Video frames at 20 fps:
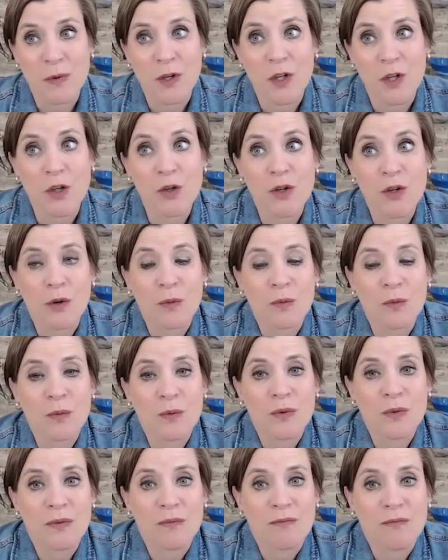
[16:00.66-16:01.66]
you don't
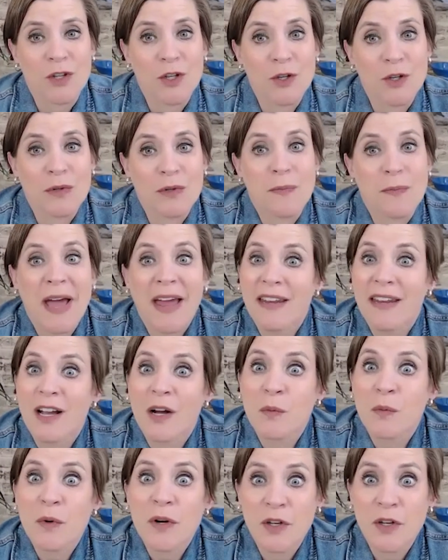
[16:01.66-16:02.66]
depending
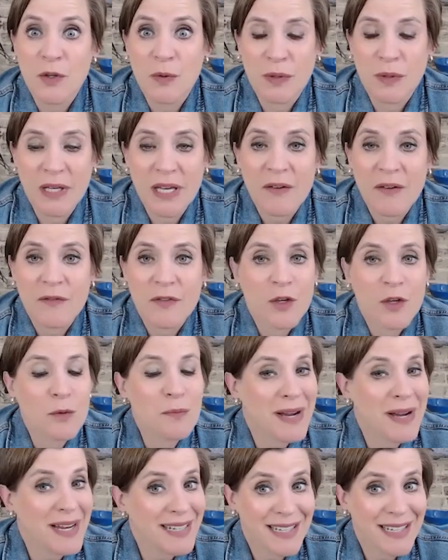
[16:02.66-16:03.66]
on where you live, you
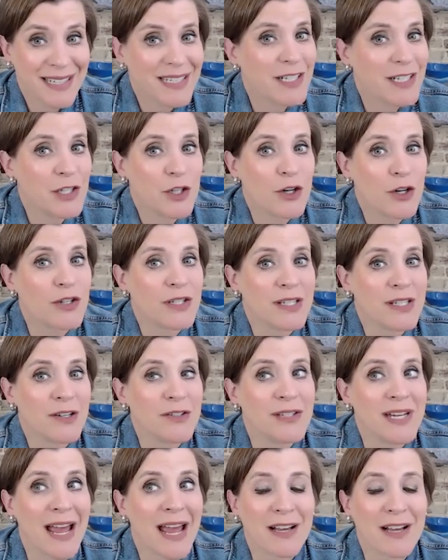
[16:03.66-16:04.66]
might not need to charge
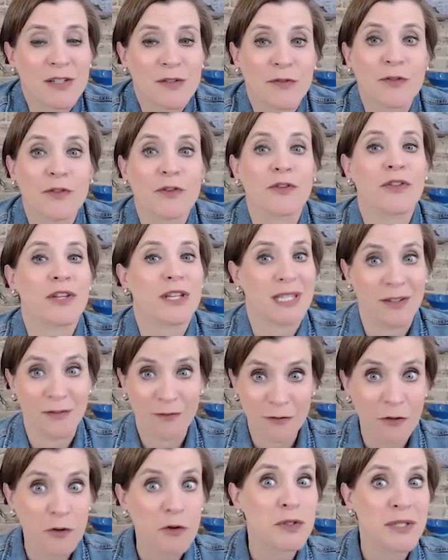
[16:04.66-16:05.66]
sales tax for the
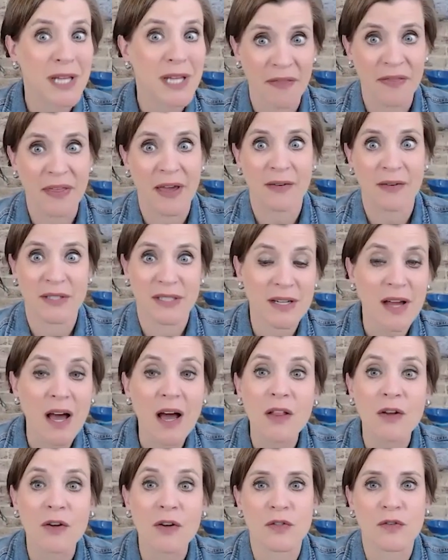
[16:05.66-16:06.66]
full
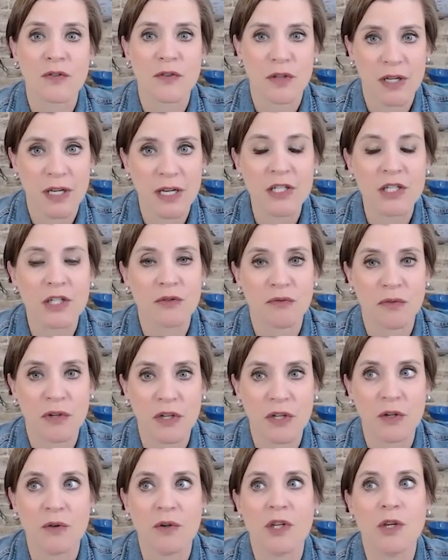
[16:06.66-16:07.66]
$10,000 for the kitchen
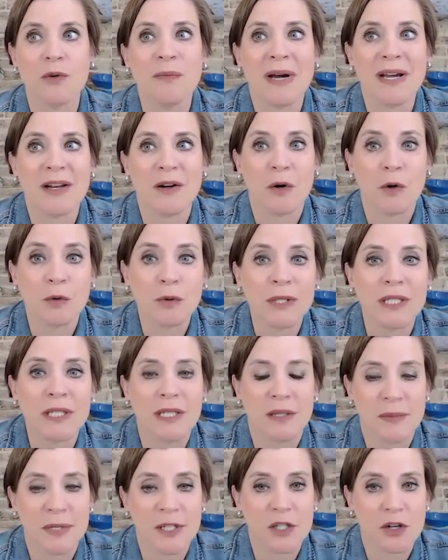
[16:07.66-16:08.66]
redo. You might only
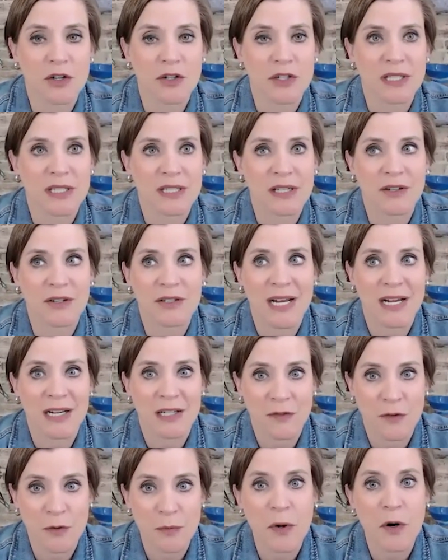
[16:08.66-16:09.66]
need to be charging sales
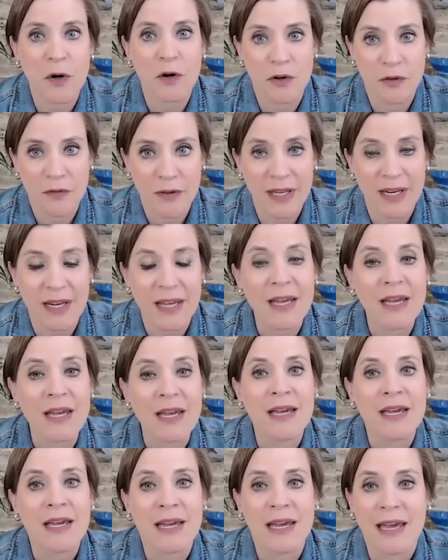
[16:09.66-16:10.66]
tax for part of it.
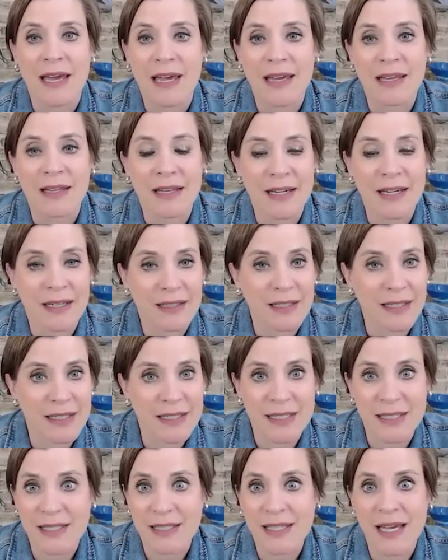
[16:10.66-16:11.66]
And like
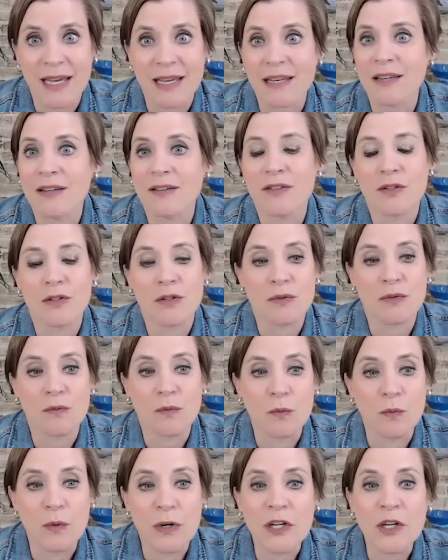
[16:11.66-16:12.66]
Alexis said,
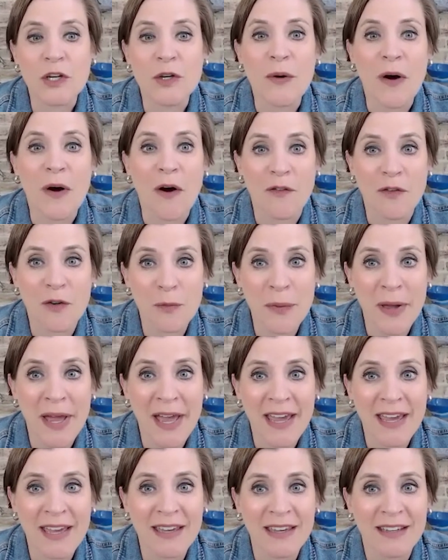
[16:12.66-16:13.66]
when you
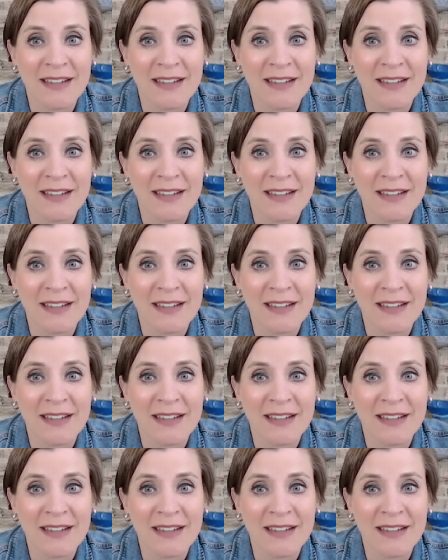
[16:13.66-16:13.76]
overpay,